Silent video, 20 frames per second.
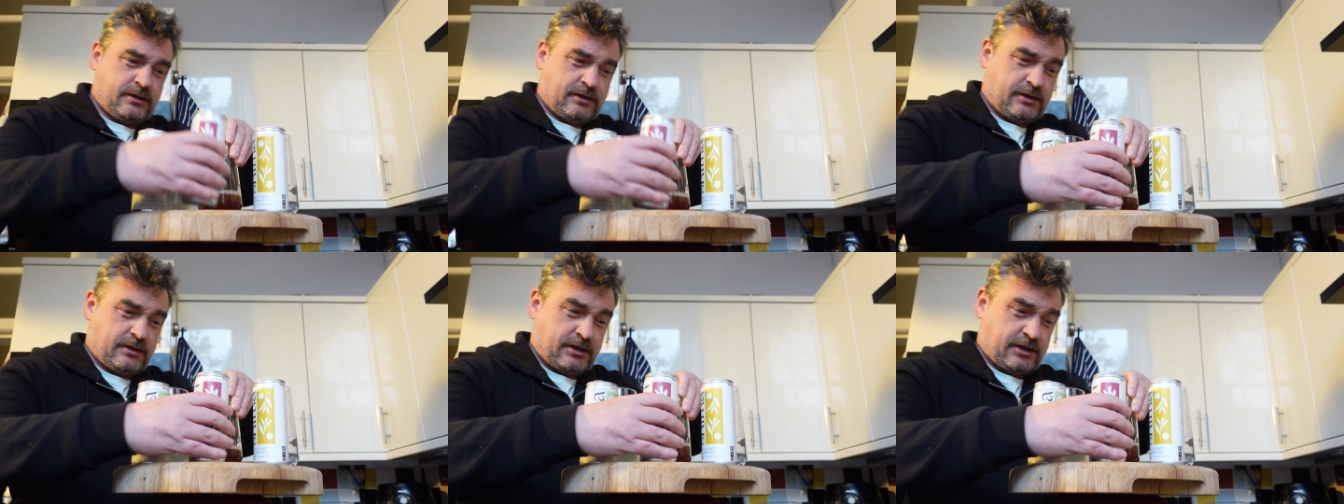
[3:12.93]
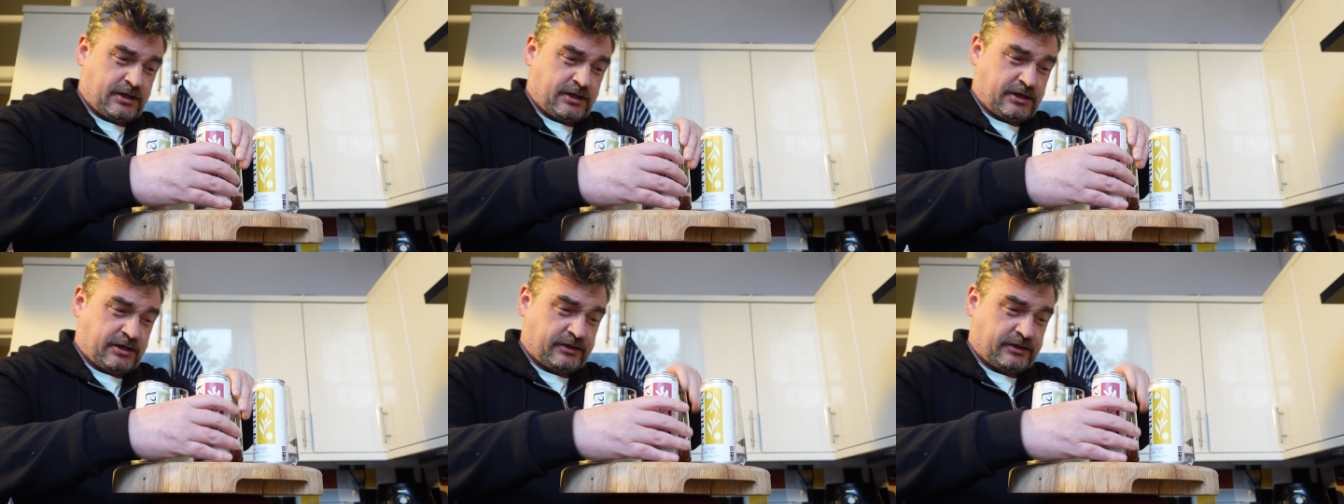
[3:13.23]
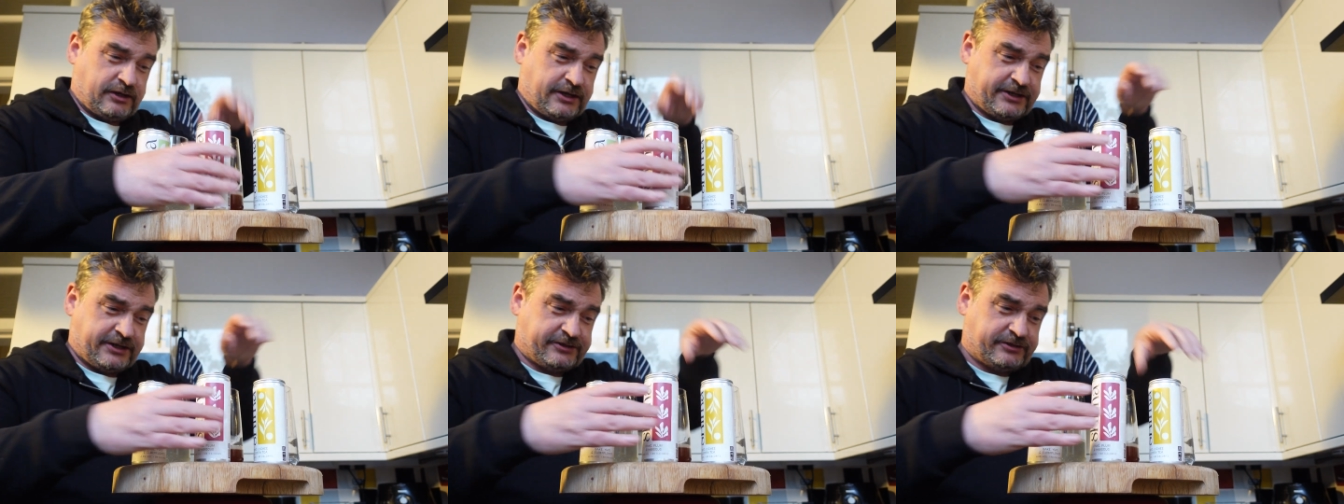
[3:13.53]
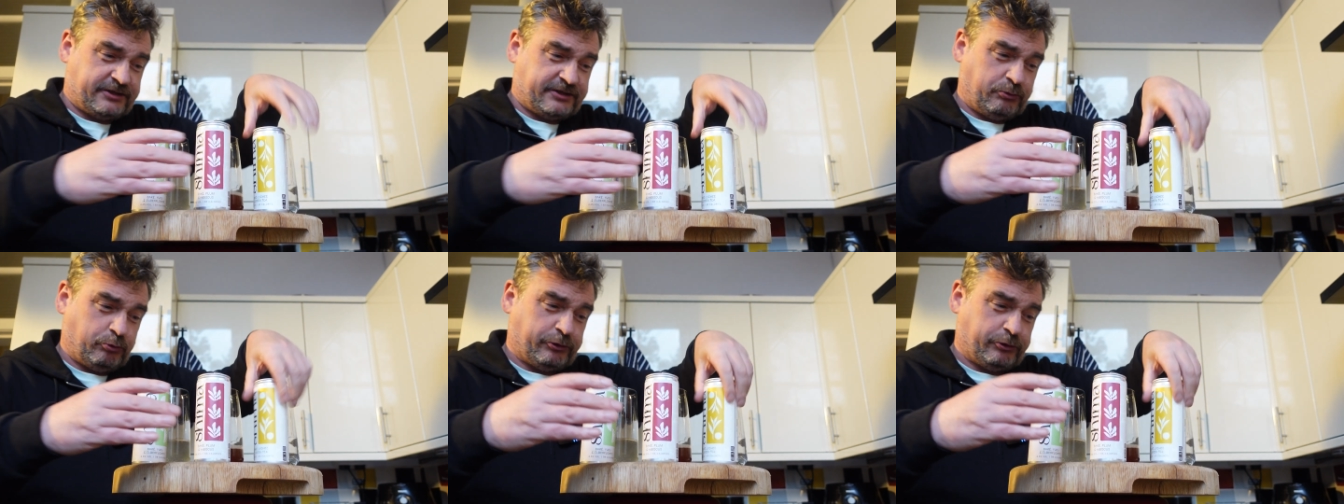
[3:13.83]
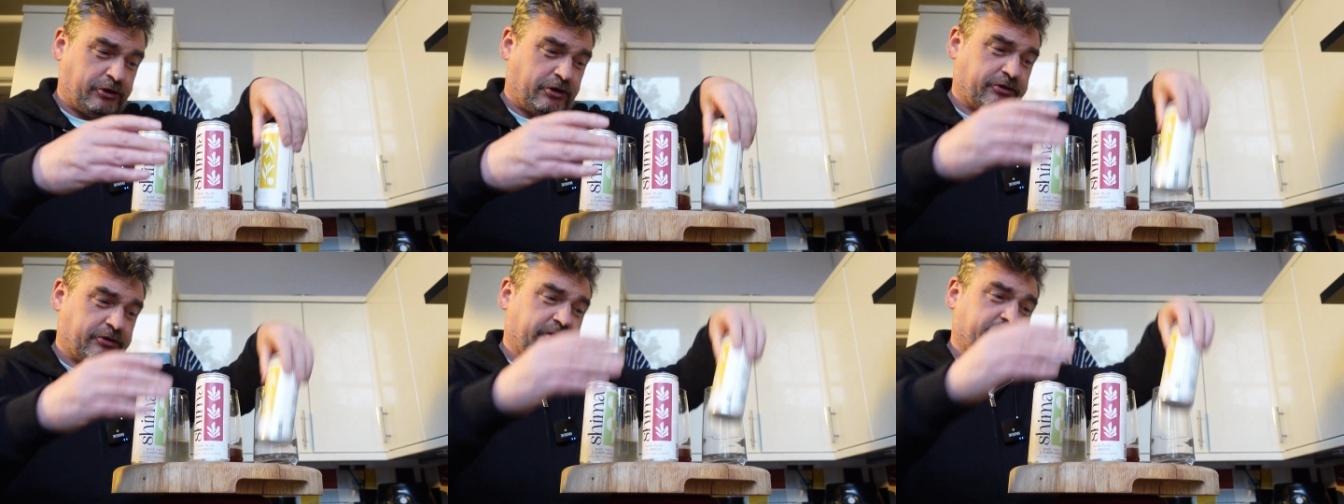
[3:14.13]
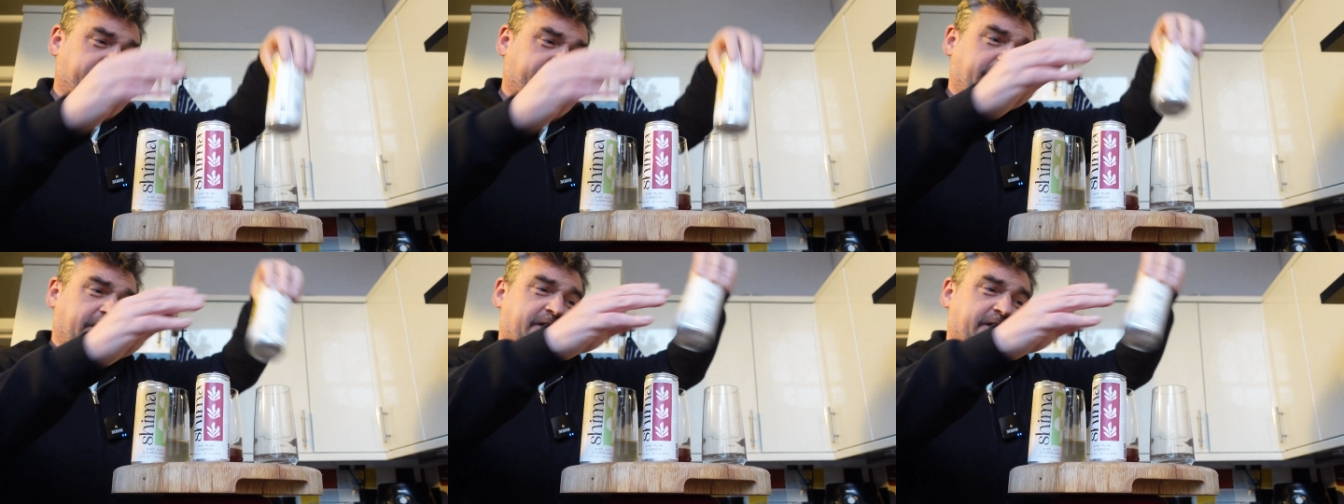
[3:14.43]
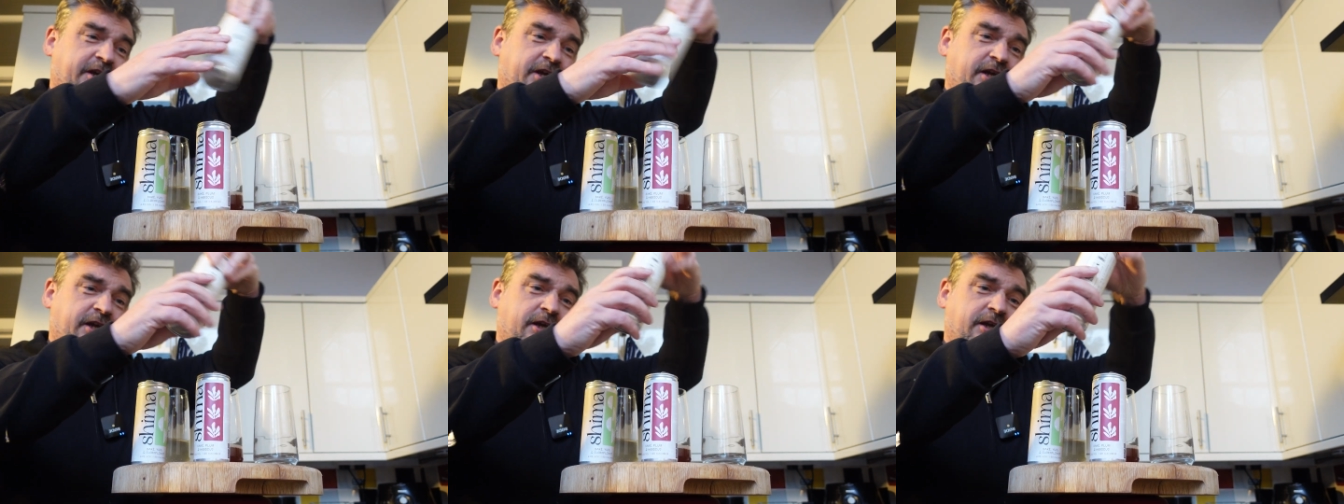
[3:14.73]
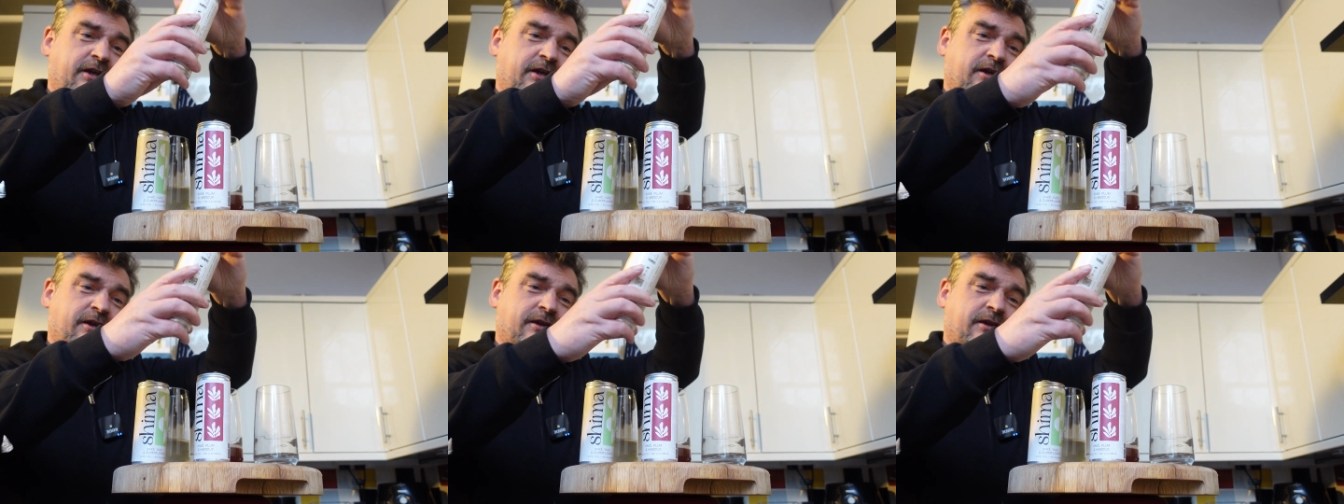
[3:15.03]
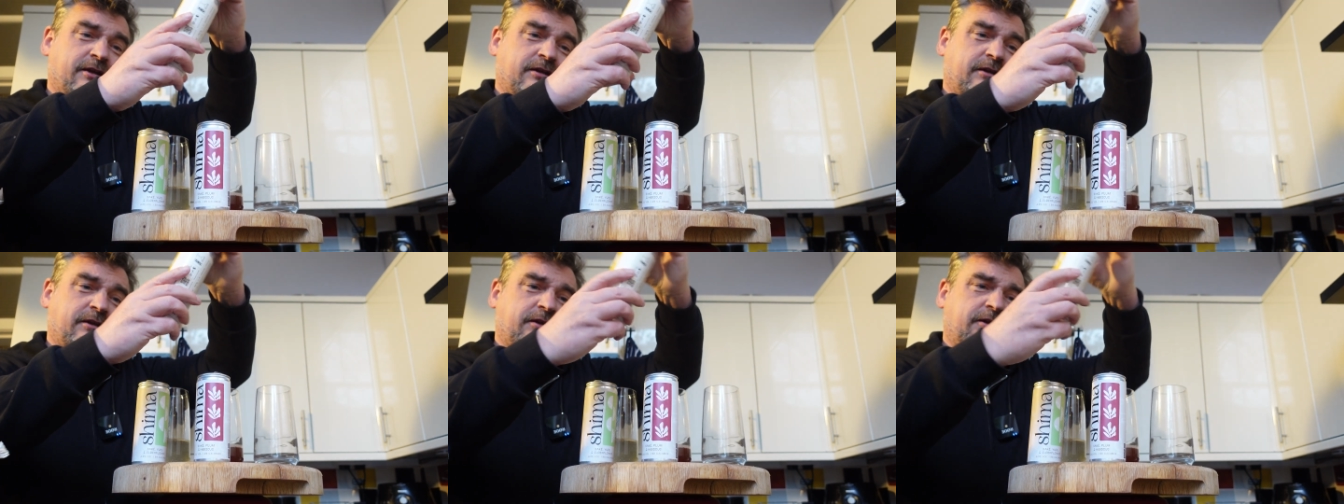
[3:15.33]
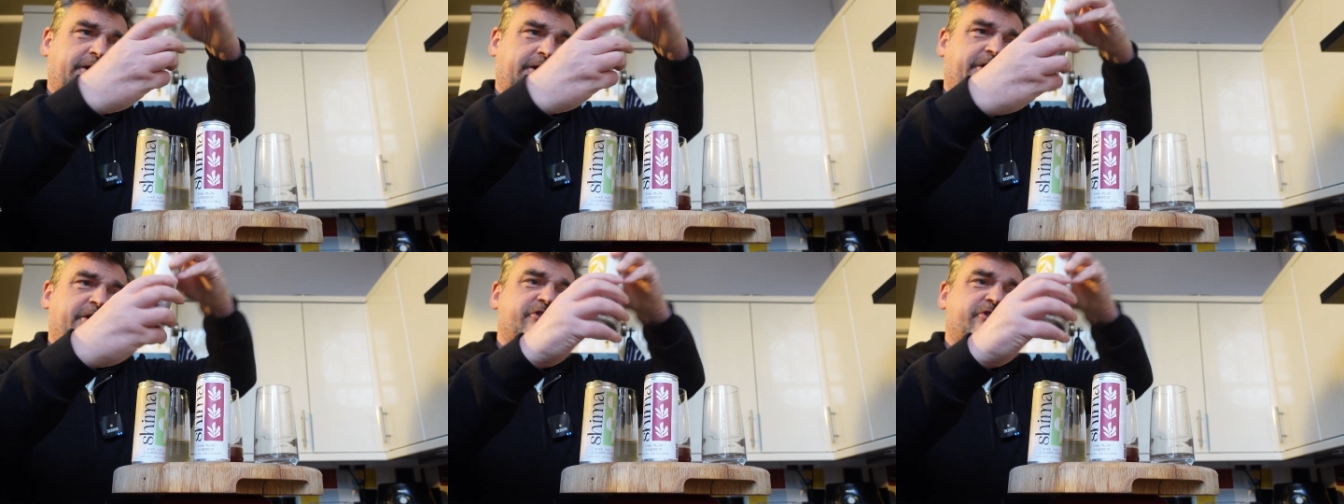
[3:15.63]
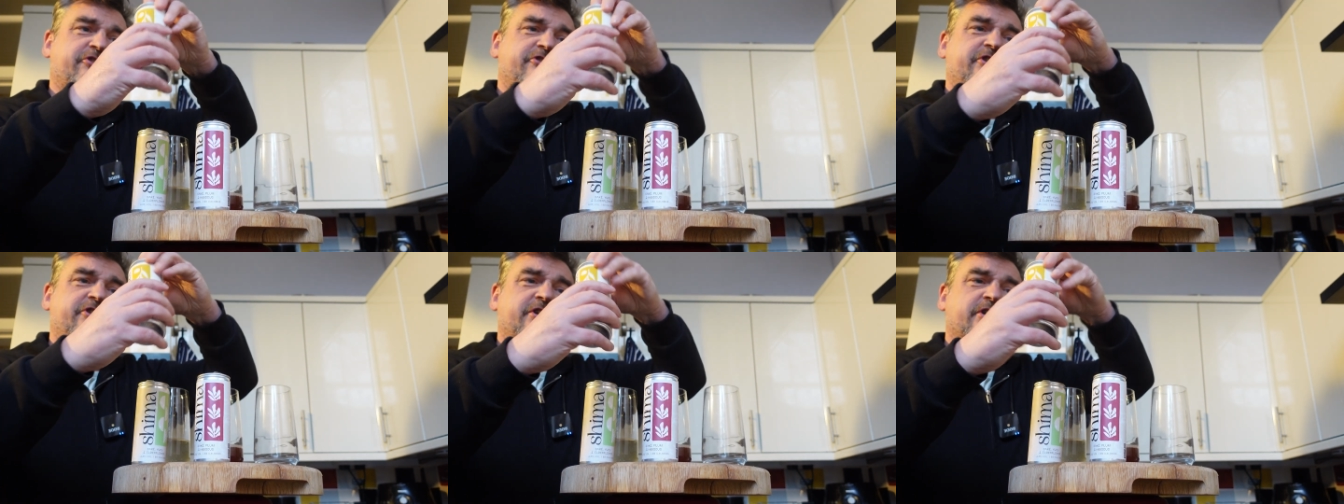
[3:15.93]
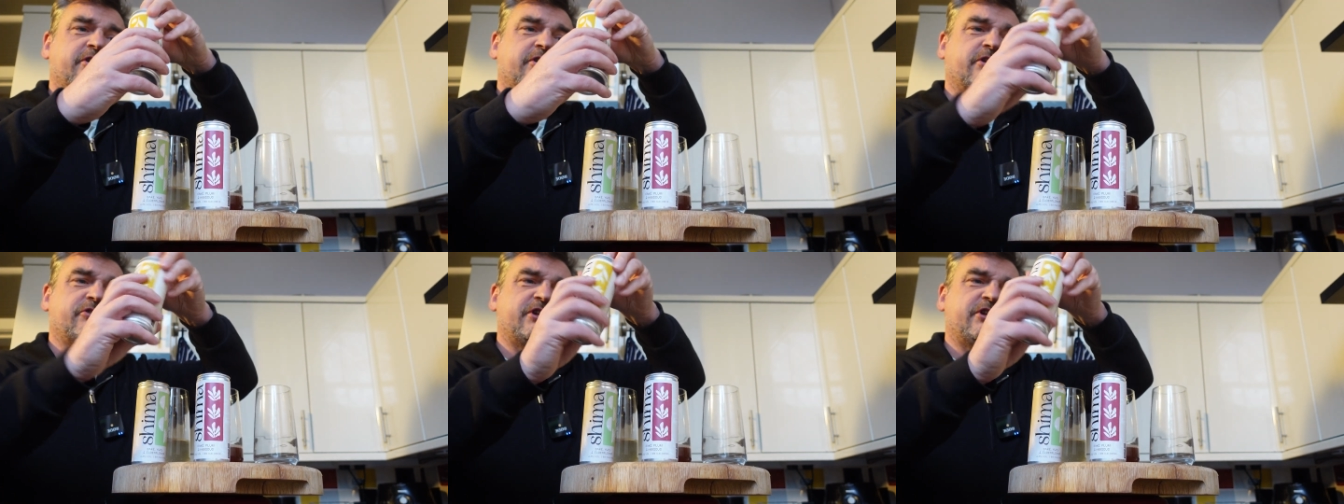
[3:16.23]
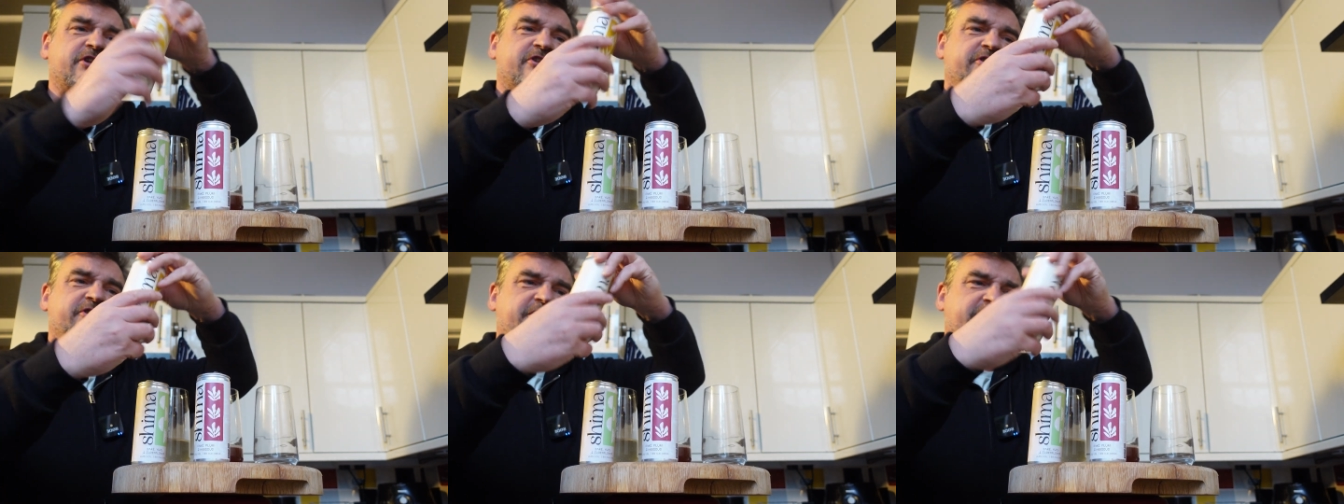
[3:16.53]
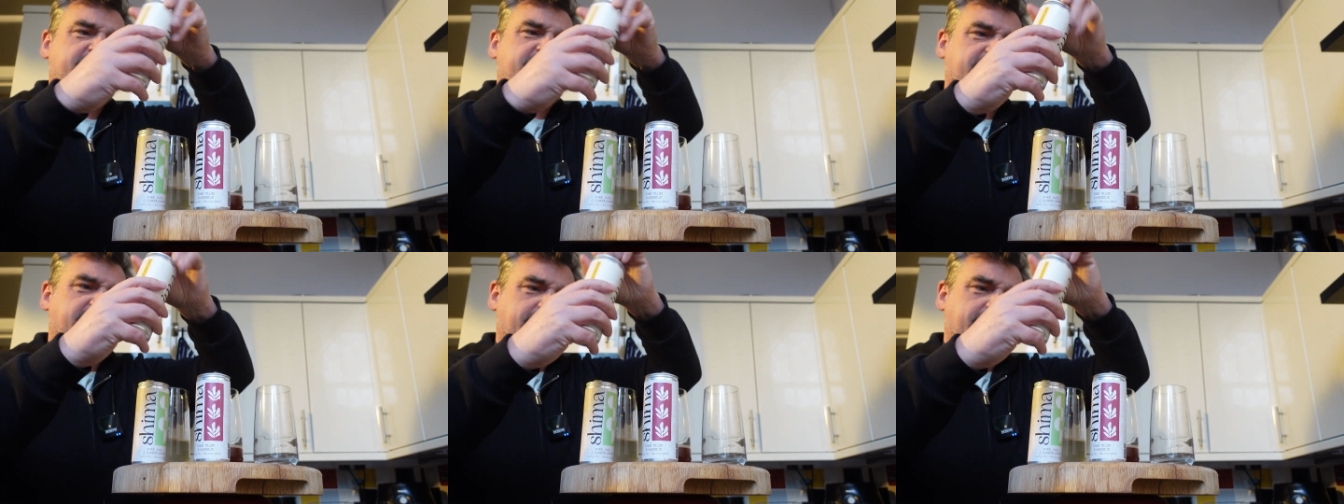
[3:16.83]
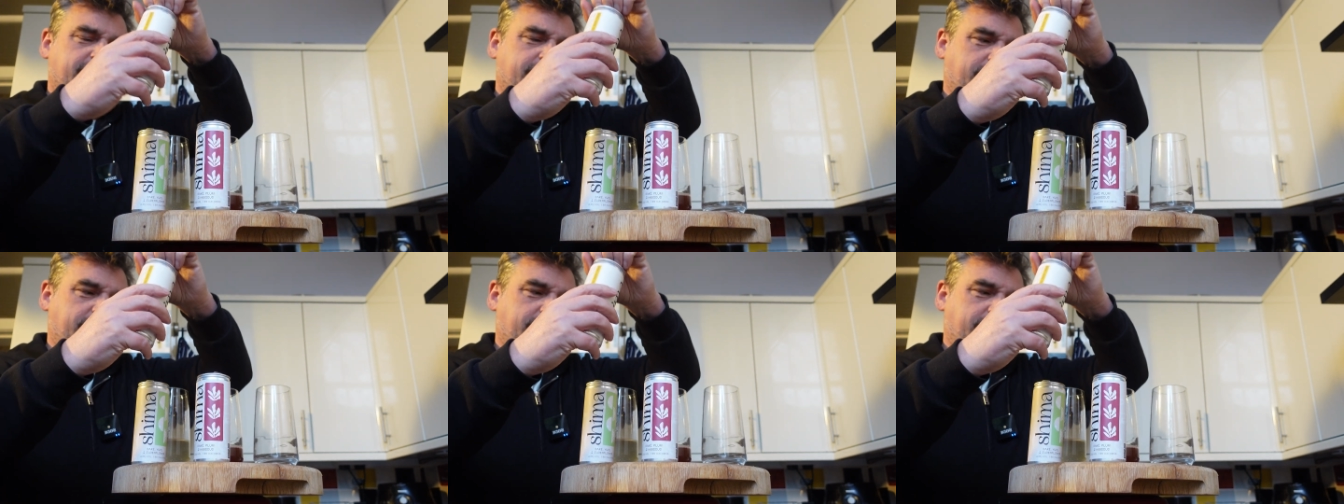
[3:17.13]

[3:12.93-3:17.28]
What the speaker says: And lastly, we've got the sake, lychee and green tea.